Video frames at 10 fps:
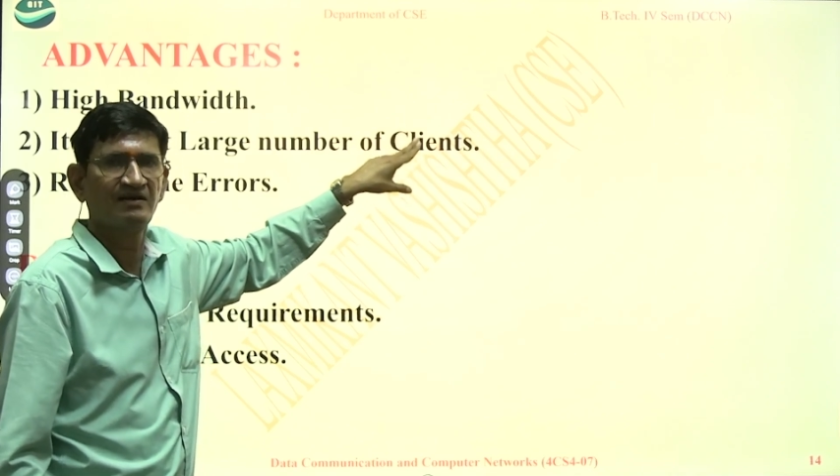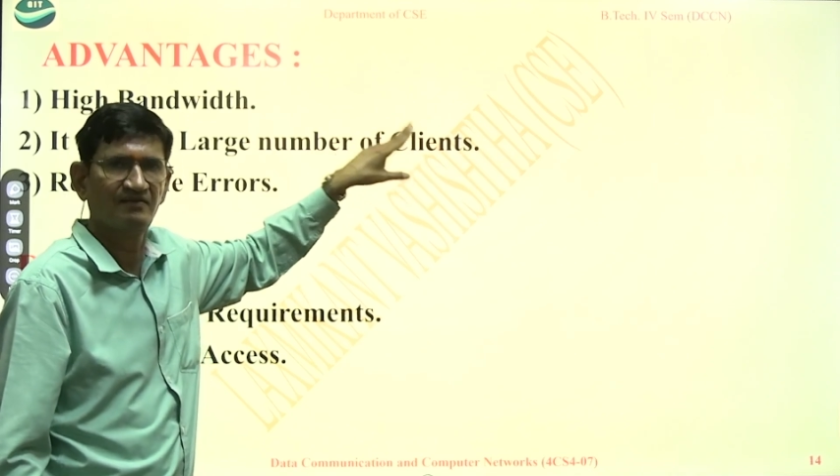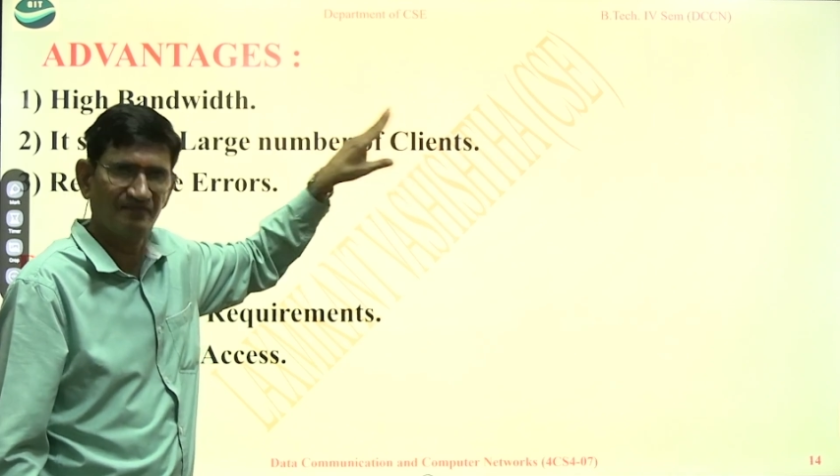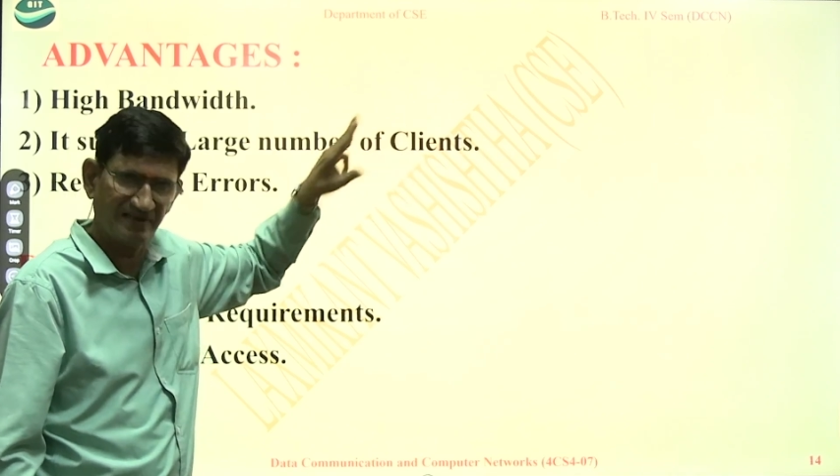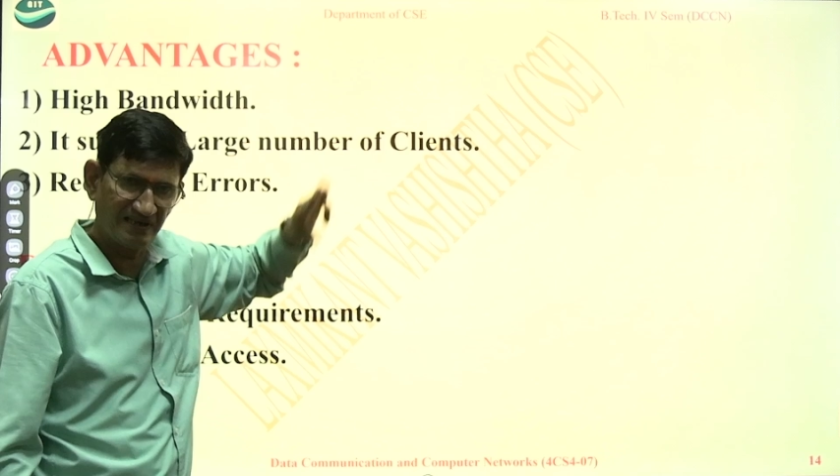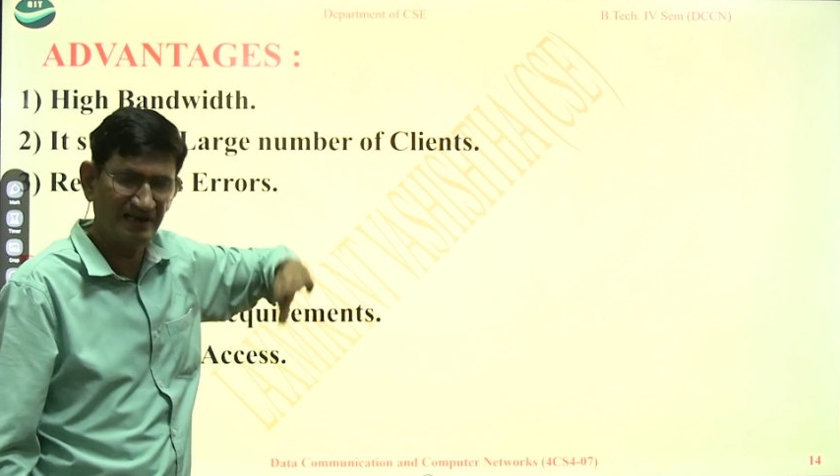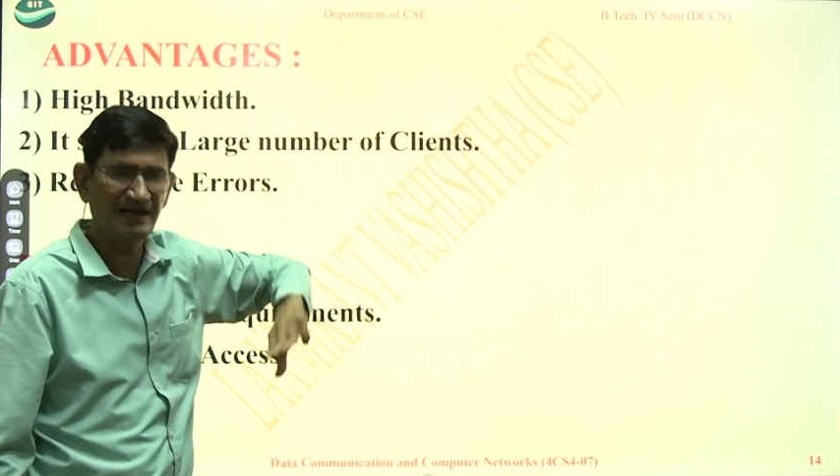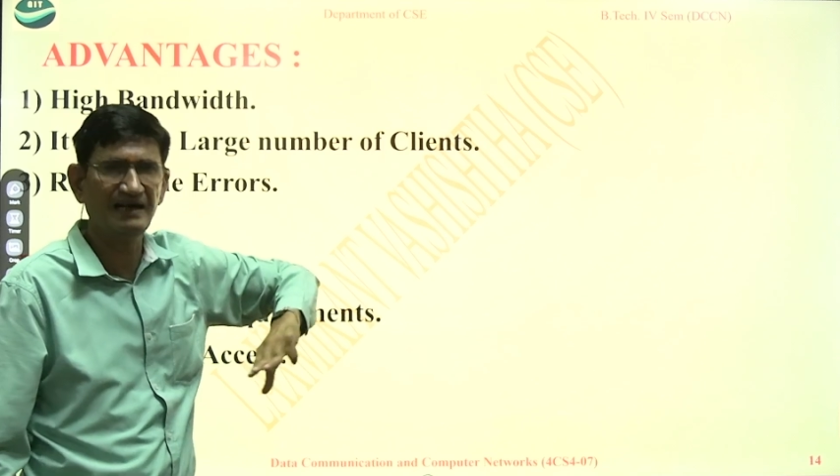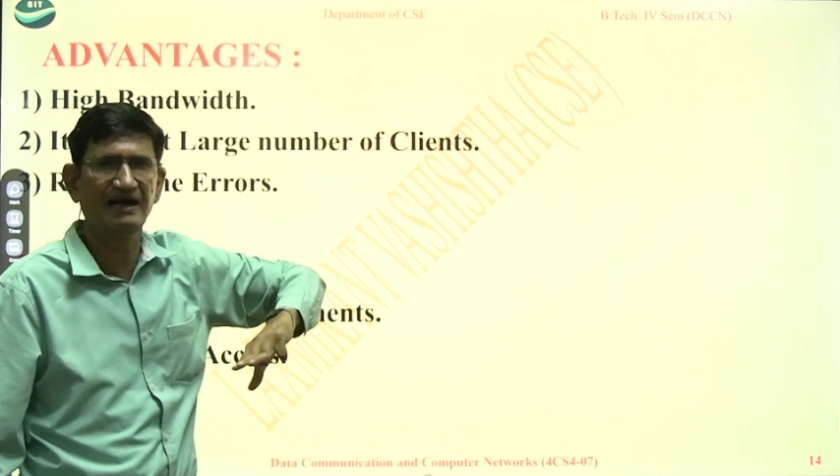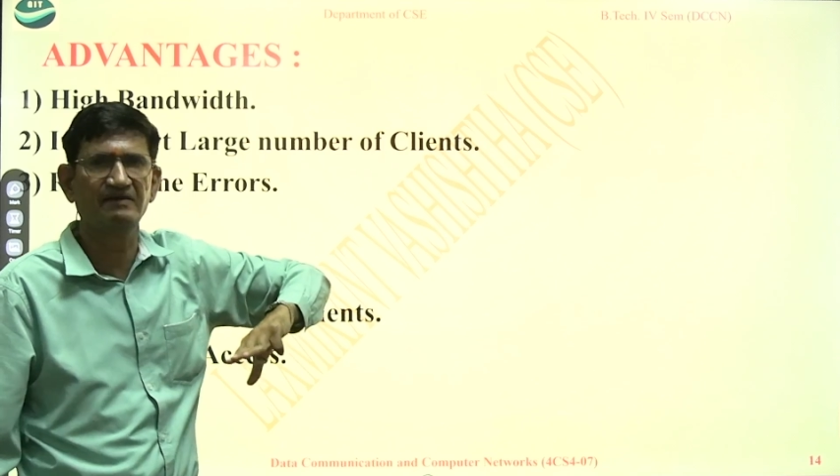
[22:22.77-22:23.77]
Within a
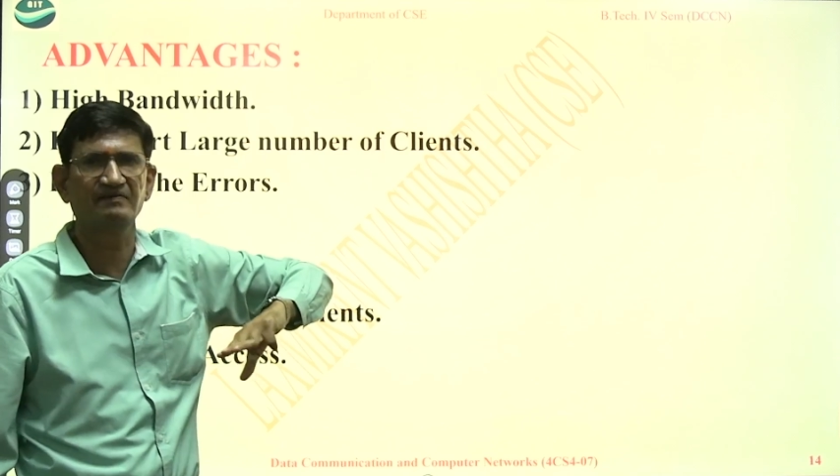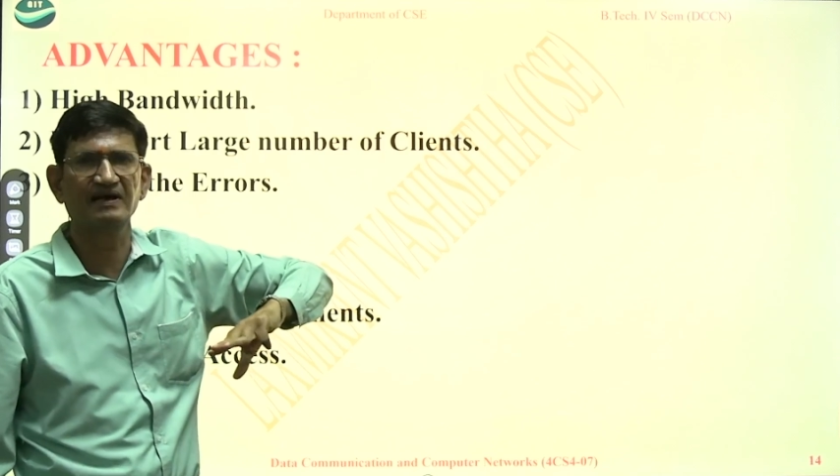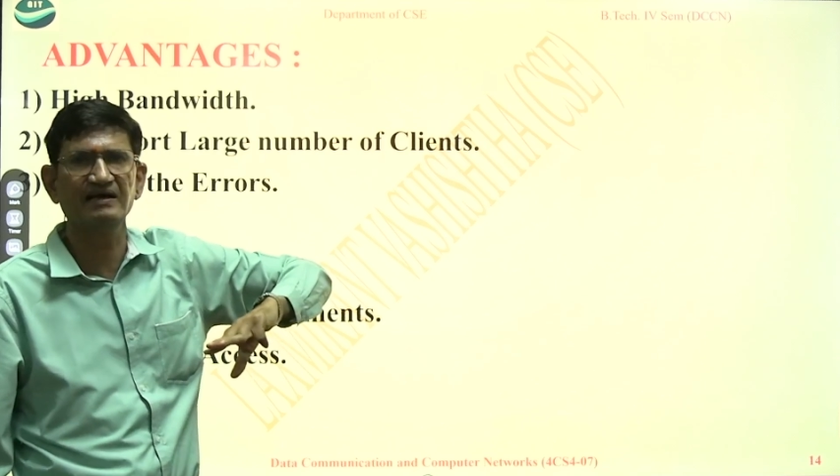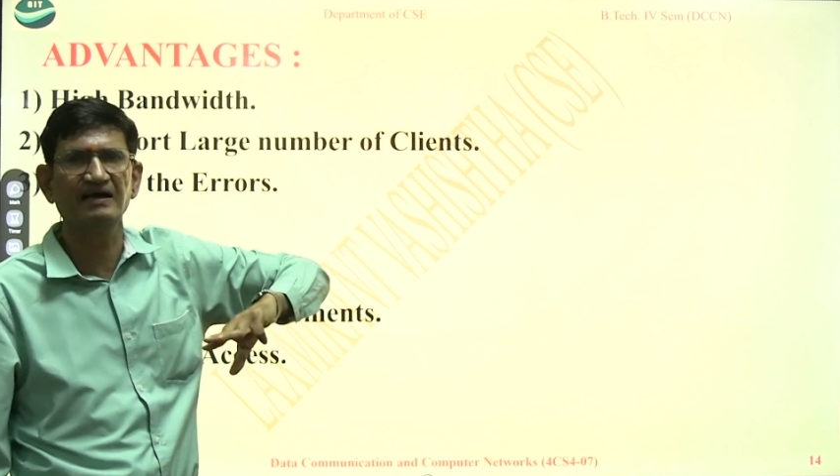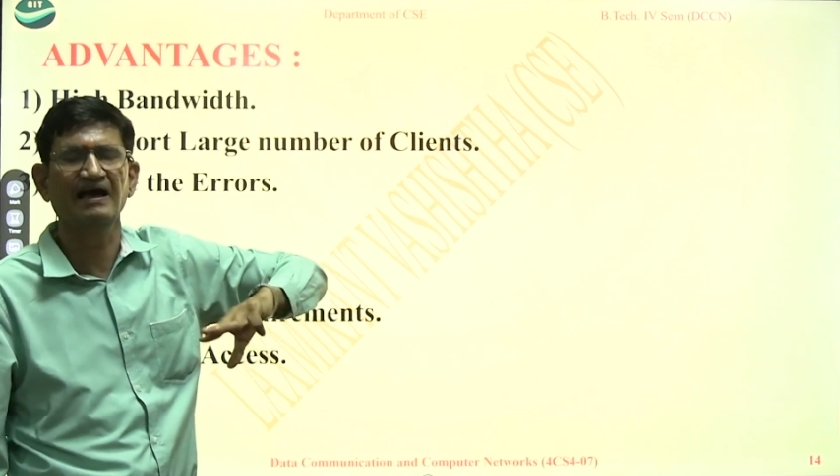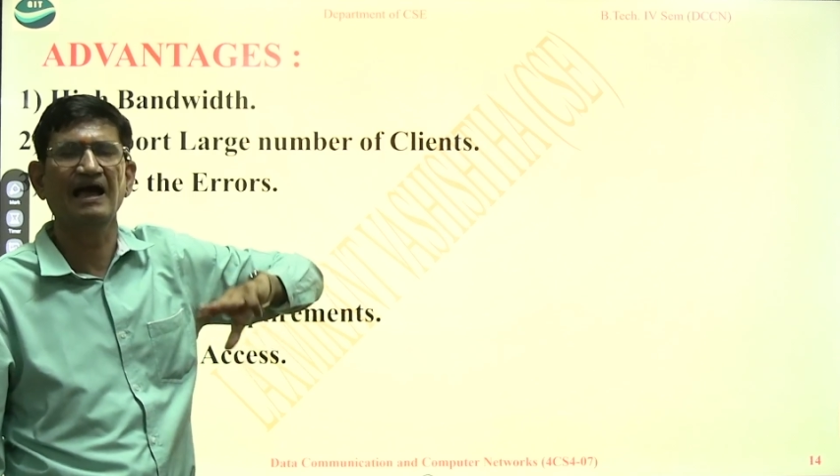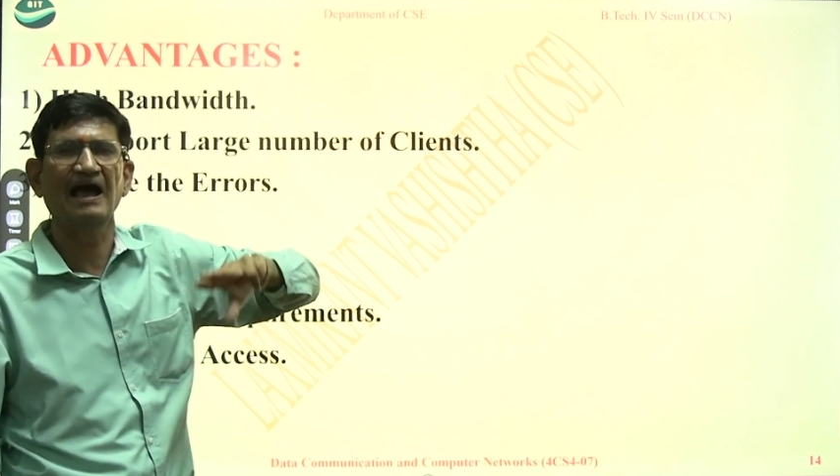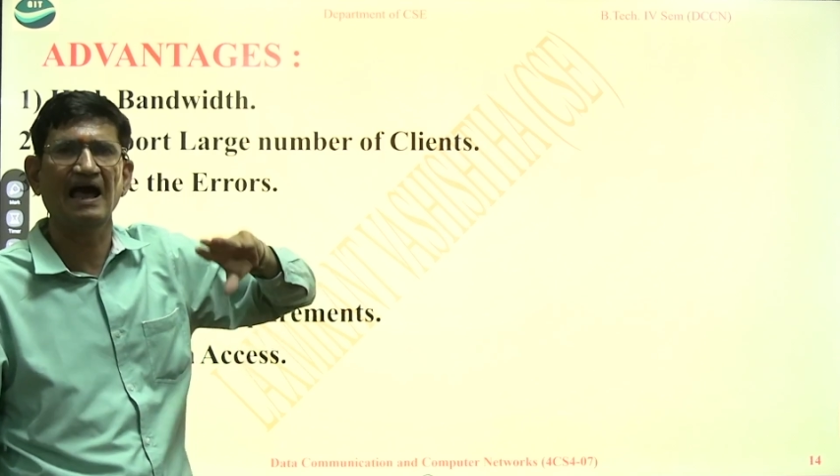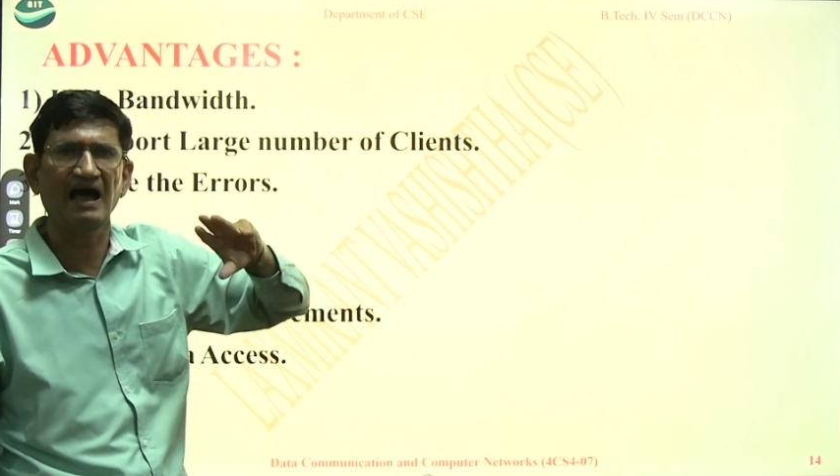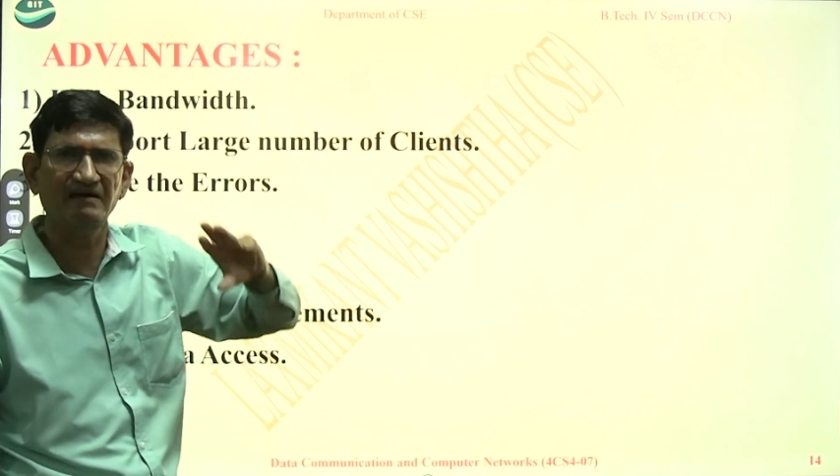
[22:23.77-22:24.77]
network,
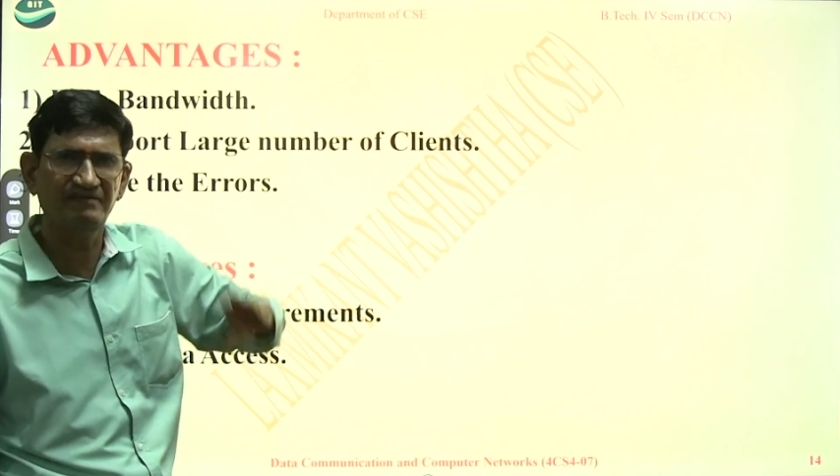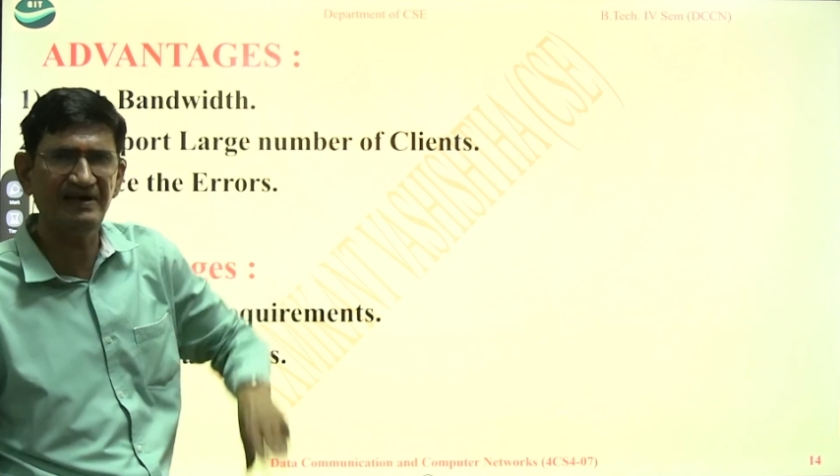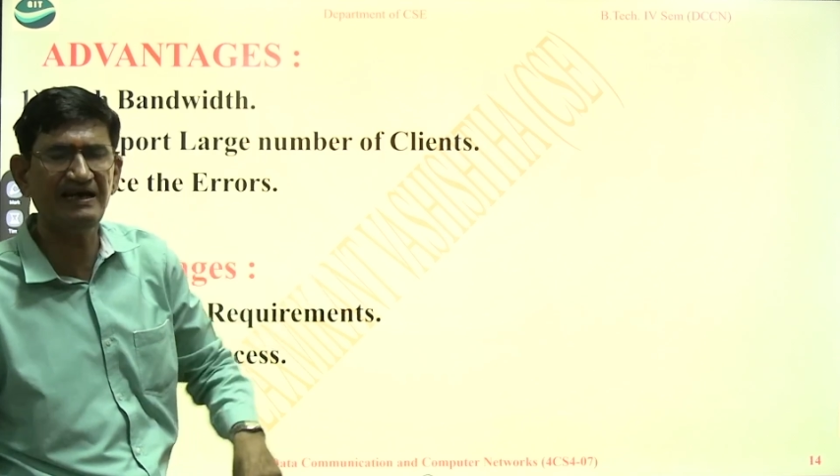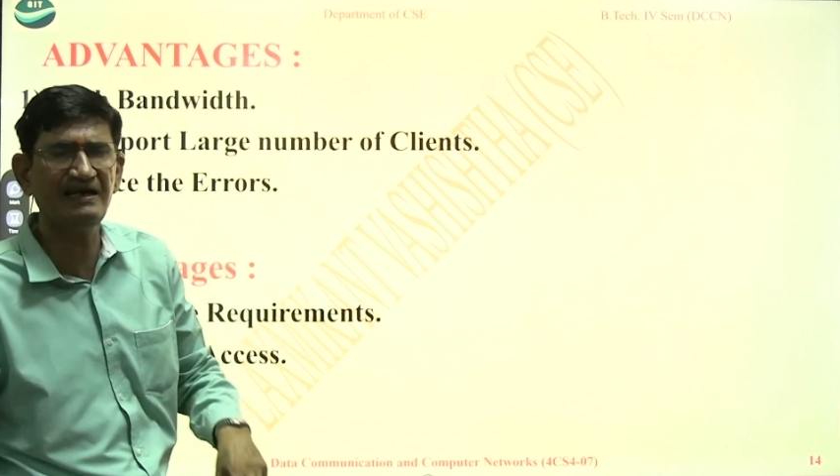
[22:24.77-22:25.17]
every